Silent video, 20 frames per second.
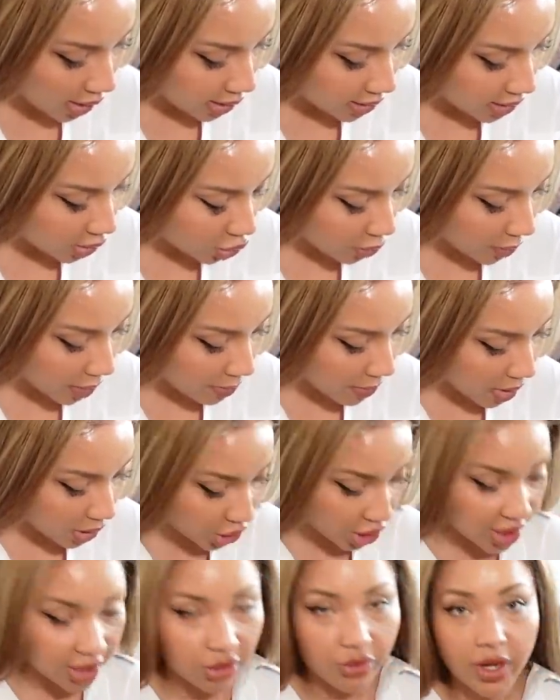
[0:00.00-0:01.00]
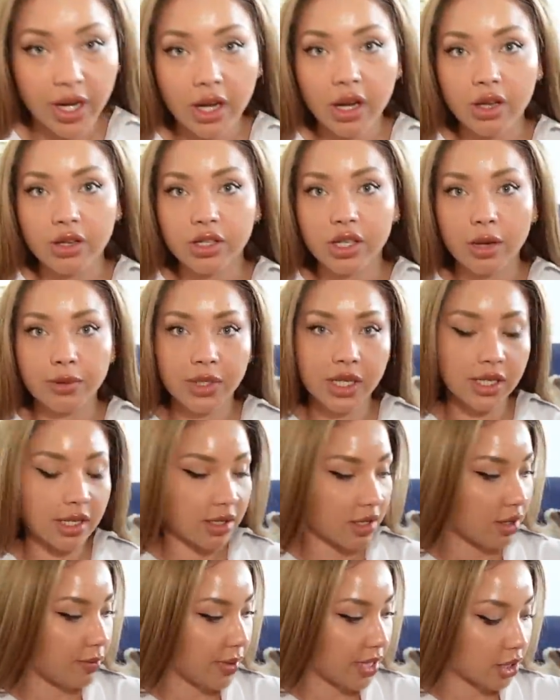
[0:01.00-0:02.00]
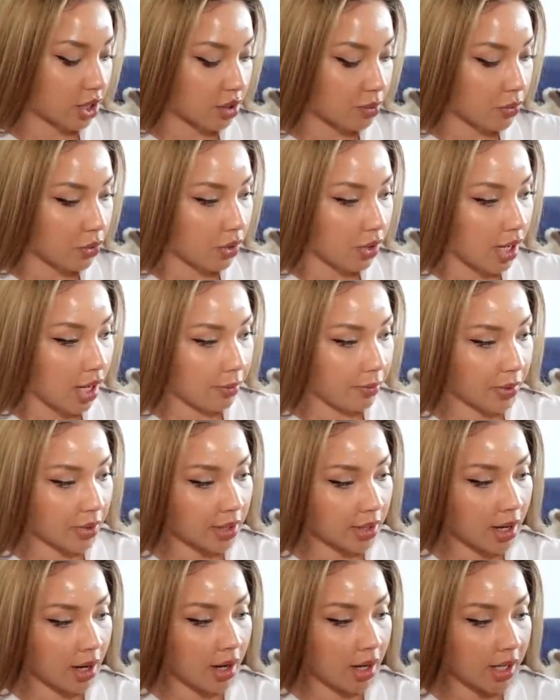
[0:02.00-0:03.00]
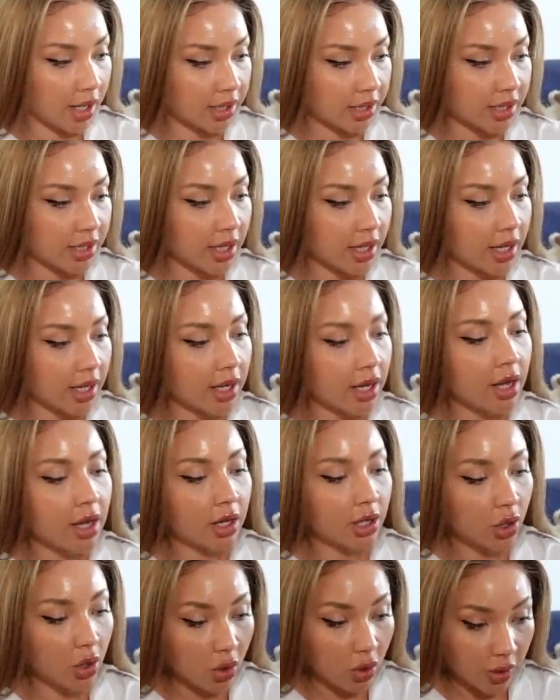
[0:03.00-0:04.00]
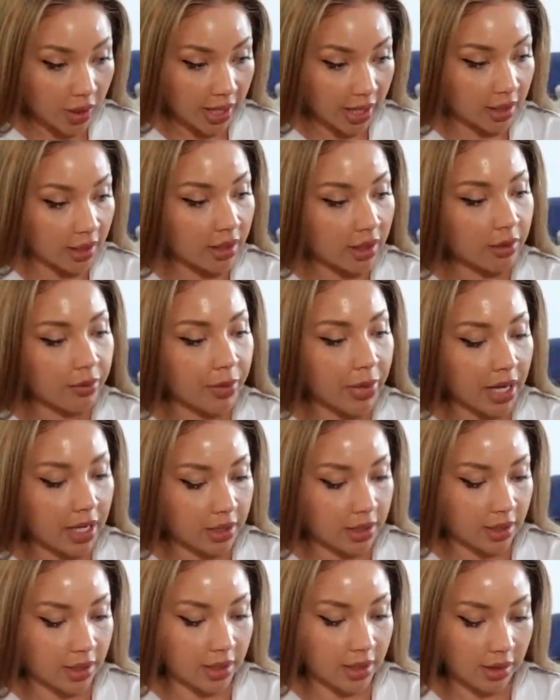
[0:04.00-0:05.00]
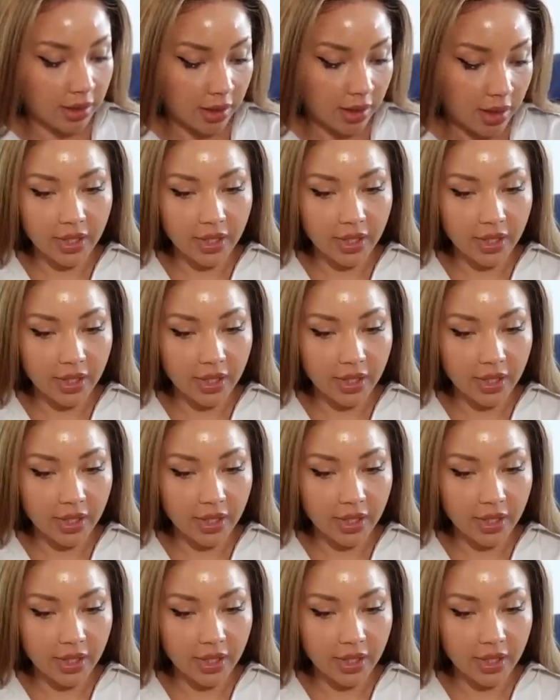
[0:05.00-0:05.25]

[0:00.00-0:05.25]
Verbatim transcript: this will be much easier in close-ups because it's a bit smaller, but the Carter coin pendant,